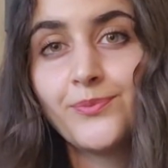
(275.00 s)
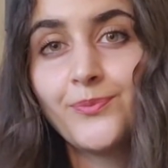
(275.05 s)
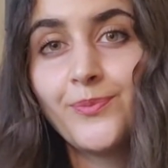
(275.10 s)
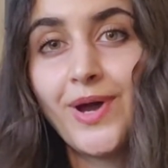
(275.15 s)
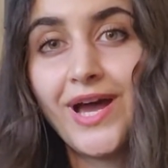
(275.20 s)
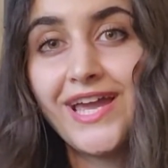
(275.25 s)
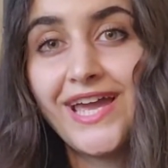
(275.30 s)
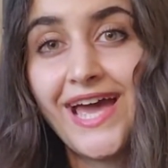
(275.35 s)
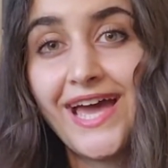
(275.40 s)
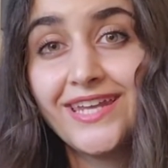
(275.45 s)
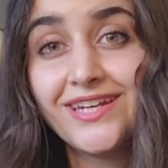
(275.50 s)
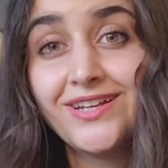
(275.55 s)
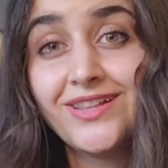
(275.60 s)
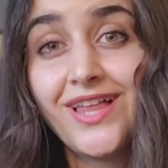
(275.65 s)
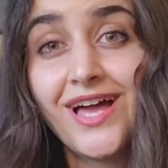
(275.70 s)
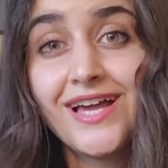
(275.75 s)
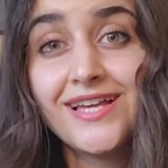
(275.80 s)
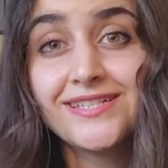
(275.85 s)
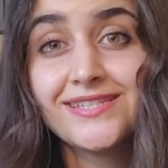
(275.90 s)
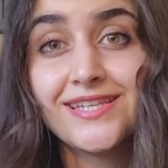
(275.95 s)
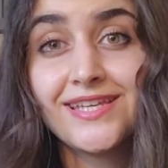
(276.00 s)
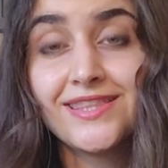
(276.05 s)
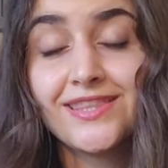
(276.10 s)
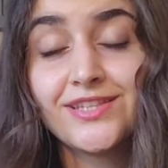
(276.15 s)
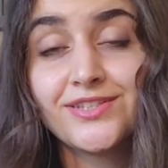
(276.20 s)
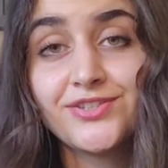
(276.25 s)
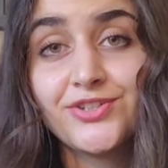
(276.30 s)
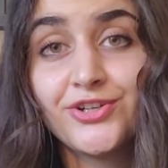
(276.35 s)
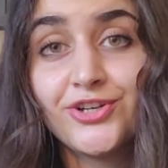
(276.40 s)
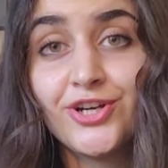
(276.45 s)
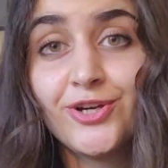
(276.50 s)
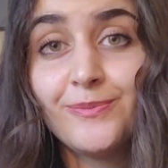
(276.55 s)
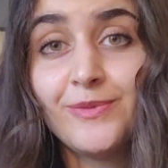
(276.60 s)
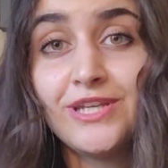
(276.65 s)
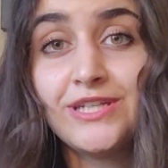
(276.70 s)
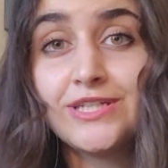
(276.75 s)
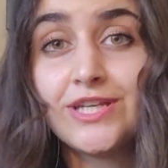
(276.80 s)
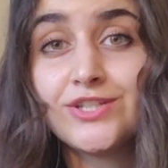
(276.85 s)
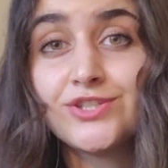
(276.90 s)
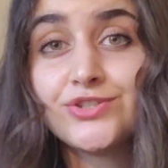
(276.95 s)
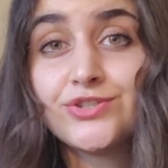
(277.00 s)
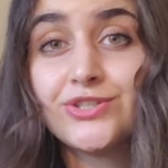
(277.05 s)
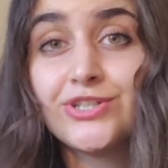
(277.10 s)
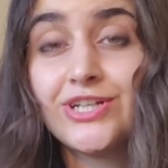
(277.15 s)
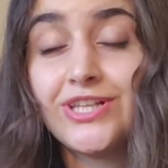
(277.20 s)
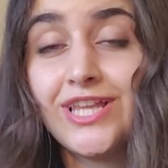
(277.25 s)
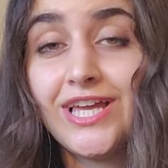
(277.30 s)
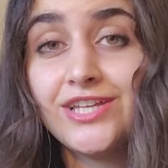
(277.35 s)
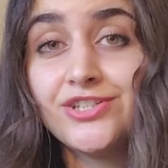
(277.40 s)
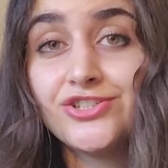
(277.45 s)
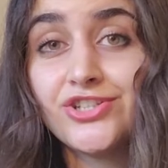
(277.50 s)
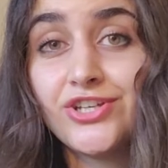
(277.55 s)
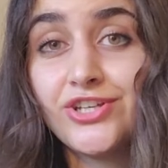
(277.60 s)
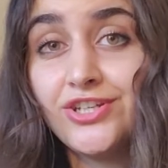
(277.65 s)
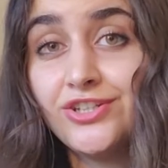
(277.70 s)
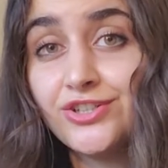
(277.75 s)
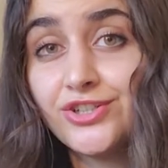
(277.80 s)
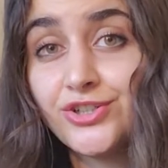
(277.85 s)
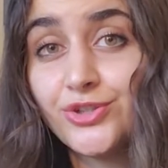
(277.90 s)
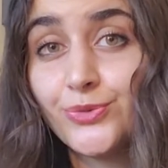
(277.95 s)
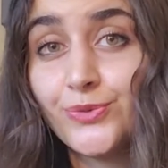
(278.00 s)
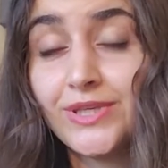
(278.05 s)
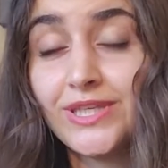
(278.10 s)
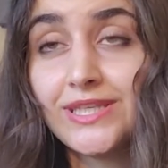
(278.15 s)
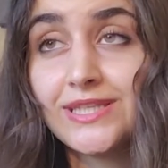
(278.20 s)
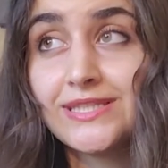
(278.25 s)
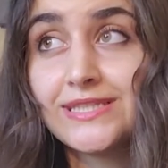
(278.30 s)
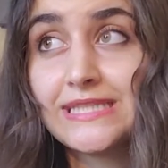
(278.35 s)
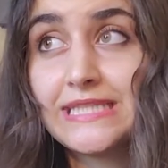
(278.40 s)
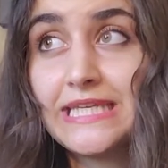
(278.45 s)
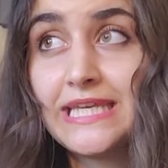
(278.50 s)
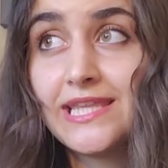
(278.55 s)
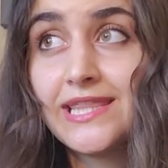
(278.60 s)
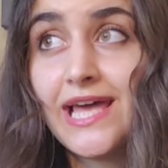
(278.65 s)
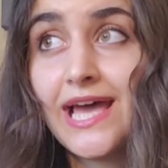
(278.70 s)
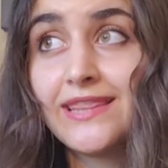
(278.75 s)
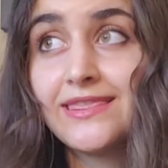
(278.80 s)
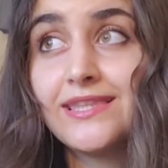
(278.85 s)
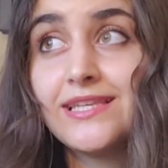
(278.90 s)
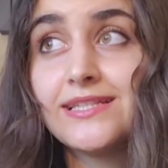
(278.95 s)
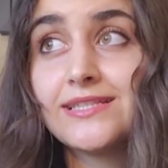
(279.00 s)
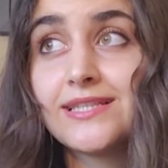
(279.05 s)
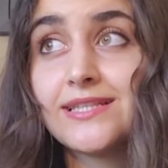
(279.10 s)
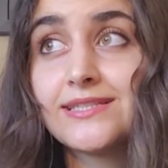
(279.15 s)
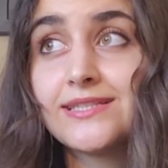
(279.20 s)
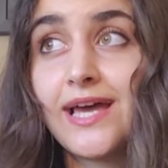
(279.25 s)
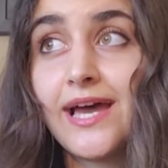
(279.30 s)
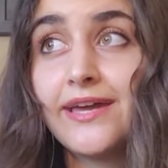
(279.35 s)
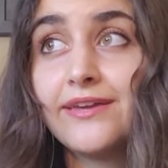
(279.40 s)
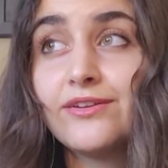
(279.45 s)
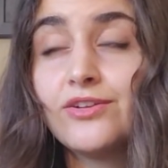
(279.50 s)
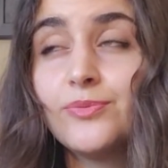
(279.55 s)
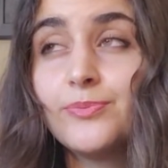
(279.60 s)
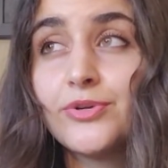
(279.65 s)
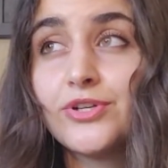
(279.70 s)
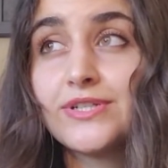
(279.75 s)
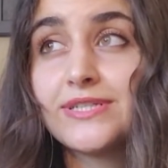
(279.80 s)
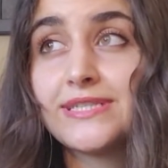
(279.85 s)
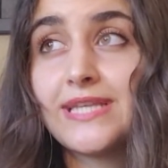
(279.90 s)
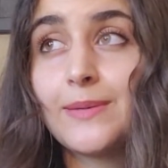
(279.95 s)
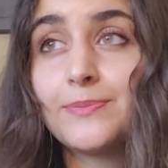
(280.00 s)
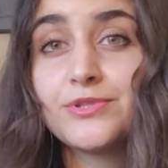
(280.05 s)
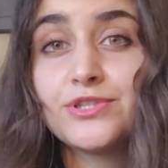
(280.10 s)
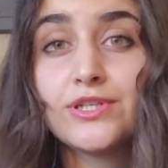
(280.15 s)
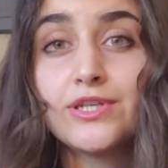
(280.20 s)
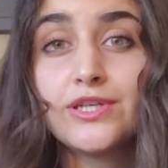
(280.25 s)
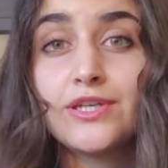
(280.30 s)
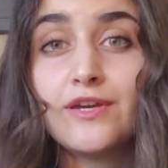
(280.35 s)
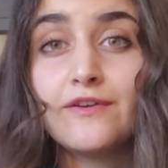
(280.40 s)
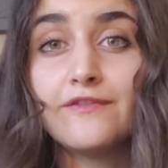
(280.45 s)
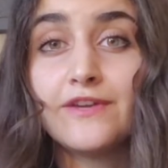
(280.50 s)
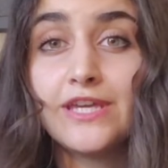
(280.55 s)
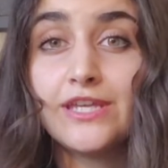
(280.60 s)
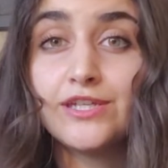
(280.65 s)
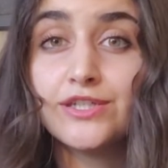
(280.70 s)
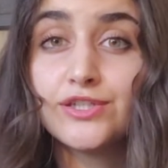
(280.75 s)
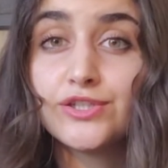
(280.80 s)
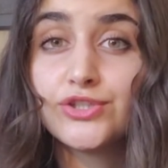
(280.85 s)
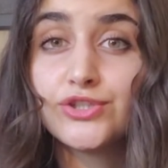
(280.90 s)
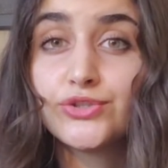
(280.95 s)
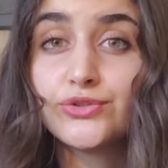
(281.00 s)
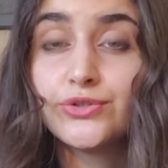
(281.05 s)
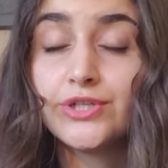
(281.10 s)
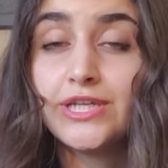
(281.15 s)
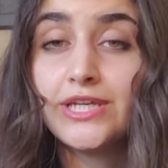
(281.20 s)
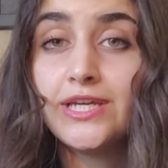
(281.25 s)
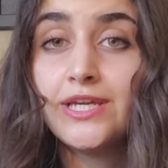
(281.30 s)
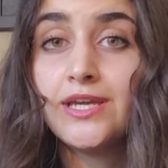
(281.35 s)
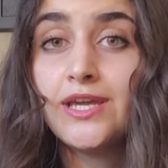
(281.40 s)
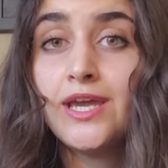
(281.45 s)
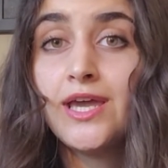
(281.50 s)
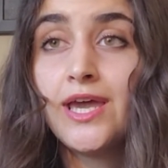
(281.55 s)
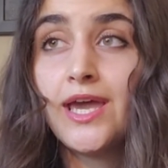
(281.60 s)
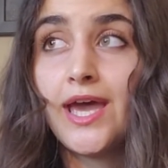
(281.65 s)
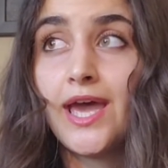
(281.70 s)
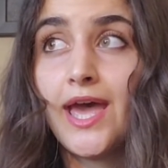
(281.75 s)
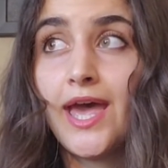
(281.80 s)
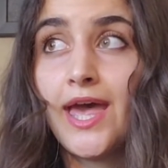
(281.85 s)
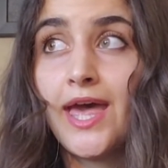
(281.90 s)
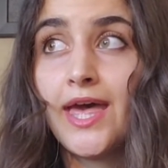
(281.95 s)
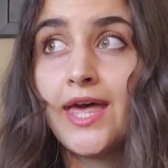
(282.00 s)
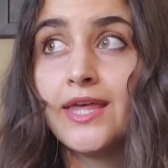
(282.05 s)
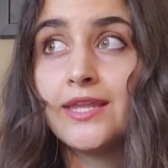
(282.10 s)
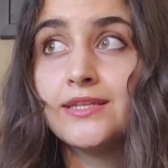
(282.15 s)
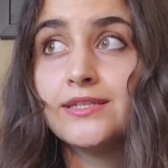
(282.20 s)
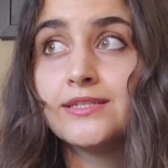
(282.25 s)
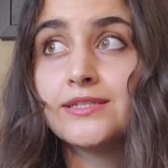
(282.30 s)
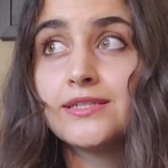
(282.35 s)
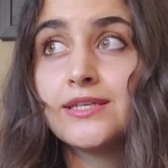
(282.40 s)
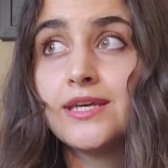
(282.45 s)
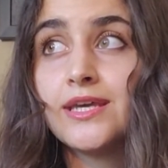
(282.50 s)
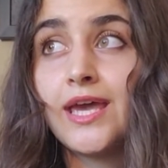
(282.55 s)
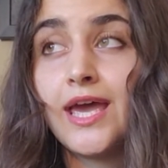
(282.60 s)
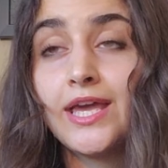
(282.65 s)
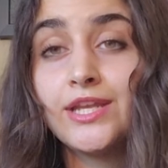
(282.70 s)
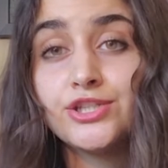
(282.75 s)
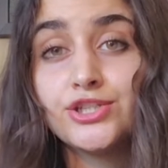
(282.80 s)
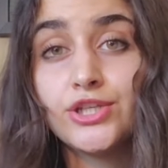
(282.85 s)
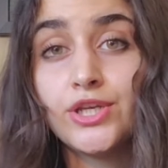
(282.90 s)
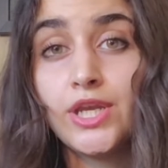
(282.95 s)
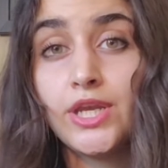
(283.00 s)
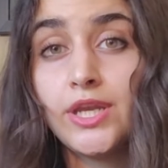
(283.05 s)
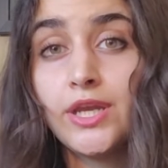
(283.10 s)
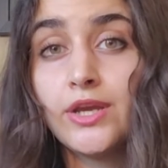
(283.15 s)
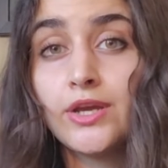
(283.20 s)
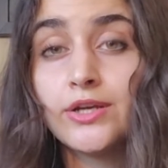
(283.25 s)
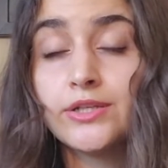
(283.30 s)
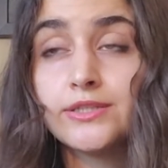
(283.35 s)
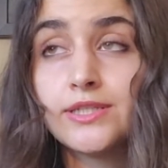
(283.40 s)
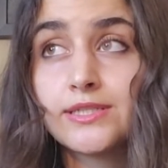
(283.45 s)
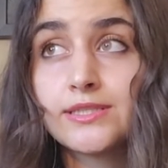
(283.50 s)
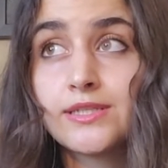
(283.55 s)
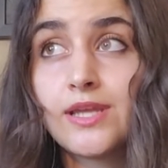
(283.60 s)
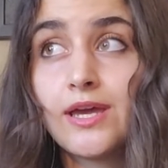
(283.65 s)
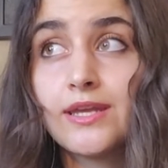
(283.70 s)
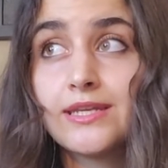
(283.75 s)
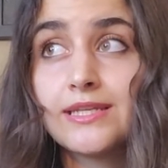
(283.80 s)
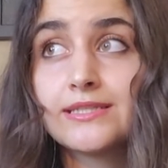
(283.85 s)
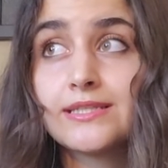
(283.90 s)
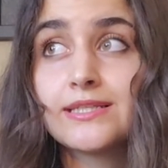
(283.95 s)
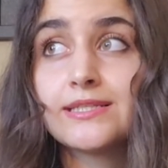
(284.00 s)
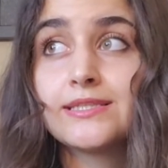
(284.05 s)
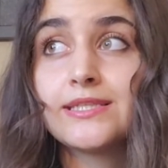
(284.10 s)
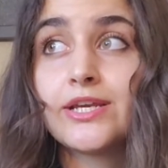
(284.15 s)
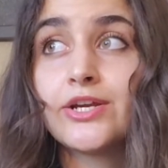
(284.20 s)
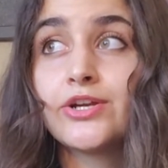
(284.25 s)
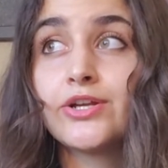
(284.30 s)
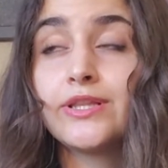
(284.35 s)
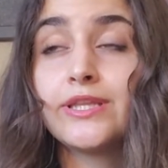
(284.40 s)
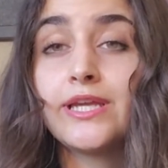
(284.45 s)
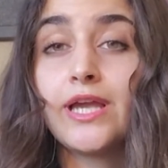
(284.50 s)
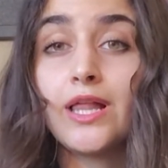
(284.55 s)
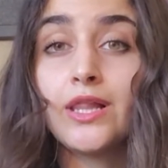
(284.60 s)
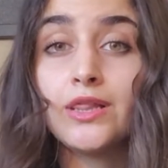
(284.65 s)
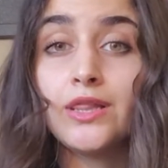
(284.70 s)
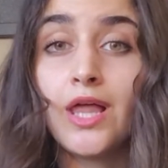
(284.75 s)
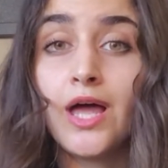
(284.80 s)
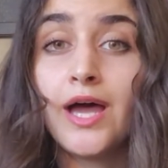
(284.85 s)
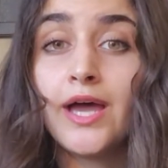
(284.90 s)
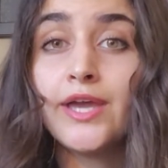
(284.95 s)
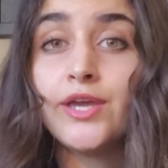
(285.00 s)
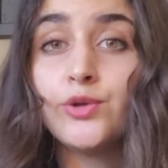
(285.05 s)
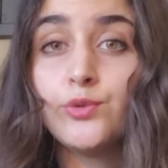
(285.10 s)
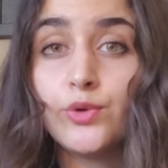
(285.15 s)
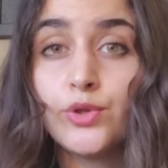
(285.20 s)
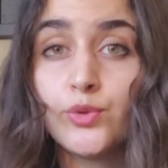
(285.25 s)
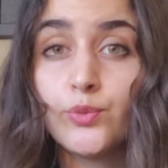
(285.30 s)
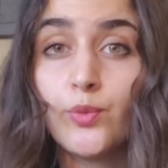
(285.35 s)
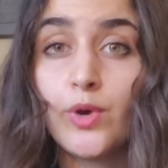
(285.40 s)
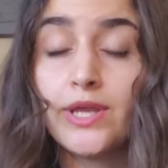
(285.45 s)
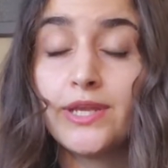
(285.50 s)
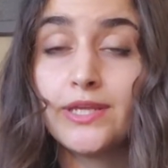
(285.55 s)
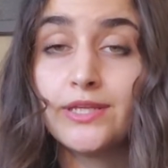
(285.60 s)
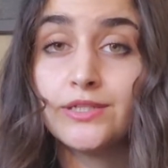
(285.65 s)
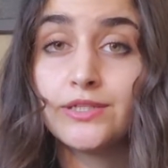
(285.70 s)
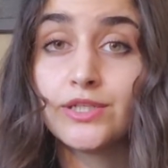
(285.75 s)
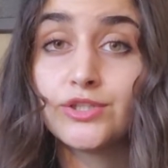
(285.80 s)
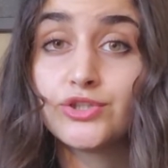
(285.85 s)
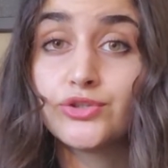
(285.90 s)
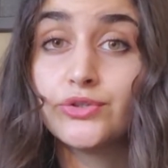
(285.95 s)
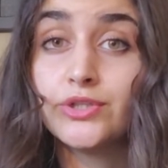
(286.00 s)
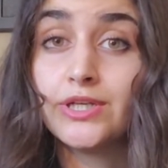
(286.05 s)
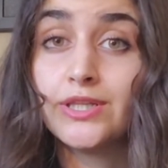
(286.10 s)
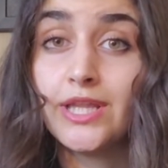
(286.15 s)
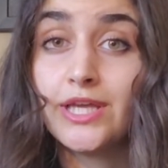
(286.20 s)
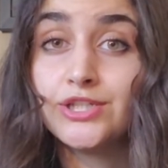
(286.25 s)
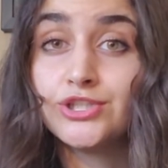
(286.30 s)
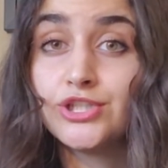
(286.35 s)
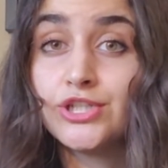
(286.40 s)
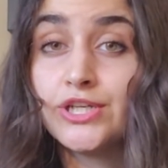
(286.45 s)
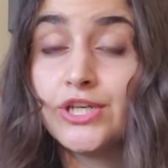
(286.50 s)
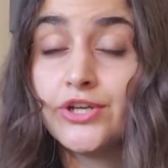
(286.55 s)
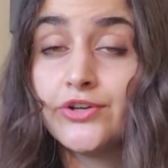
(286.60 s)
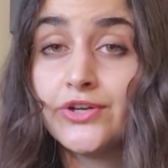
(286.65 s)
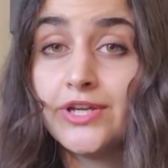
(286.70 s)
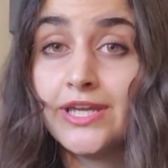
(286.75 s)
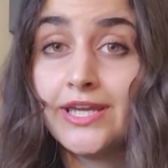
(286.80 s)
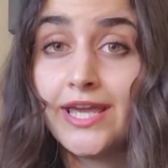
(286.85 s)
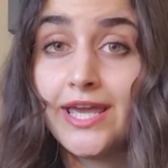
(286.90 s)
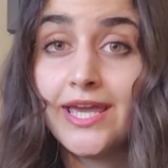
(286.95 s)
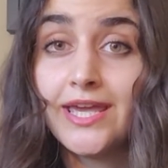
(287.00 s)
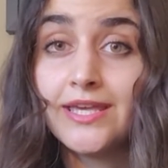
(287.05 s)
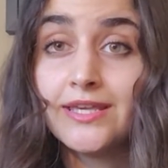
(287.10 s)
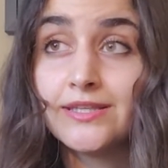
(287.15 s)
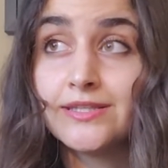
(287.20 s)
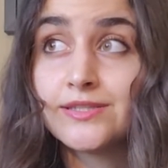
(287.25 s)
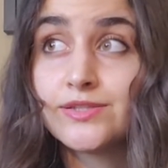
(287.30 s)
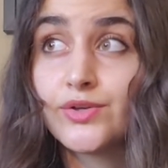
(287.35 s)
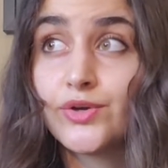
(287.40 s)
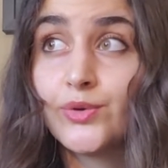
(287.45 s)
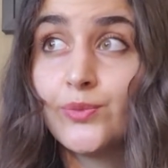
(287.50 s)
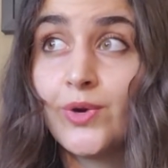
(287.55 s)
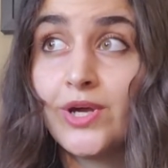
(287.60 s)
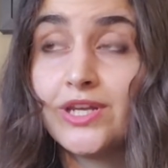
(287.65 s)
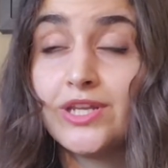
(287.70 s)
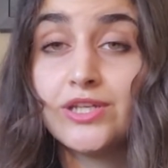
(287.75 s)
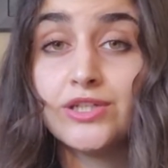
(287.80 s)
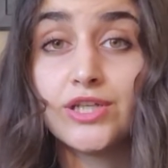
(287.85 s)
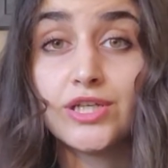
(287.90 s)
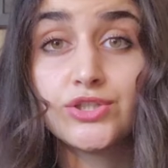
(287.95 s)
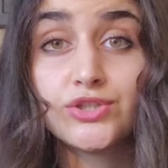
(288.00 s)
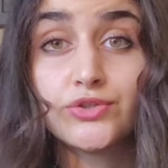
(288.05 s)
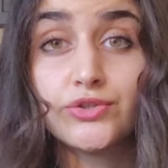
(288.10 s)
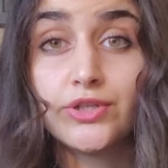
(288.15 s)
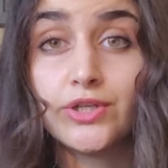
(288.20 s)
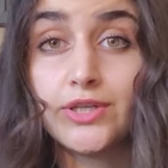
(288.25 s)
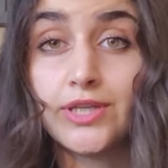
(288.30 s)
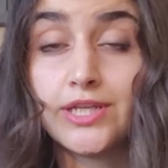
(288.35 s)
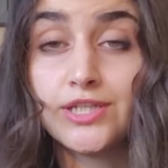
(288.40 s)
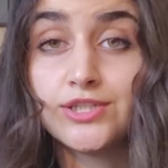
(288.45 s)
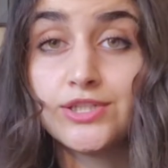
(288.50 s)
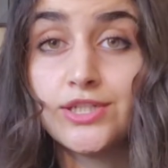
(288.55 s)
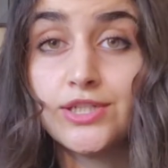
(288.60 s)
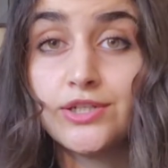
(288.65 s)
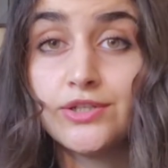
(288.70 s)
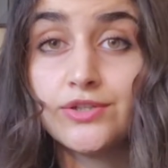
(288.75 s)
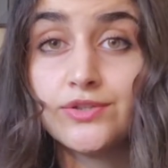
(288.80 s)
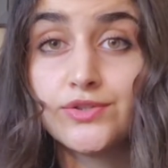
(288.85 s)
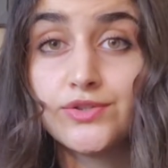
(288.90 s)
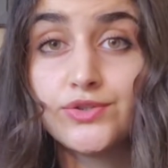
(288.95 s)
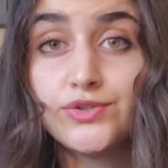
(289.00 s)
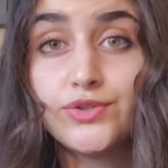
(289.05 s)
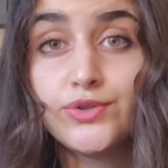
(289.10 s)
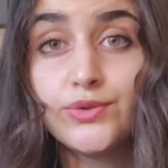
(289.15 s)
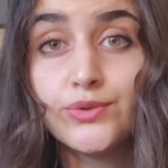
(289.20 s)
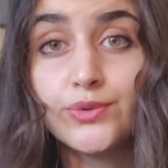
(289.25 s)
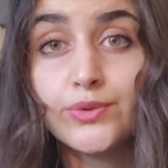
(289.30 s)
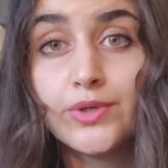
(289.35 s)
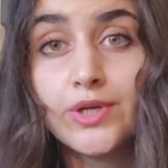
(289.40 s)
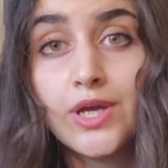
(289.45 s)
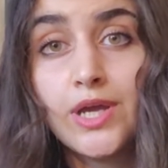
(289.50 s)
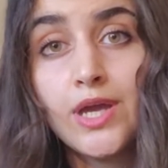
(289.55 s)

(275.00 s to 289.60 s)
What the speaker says: By analyzing the term industrial engineer, we can see that the societal perception of industry and engineer does not necessarily align with what industrial engineering is or what industrial engineers do.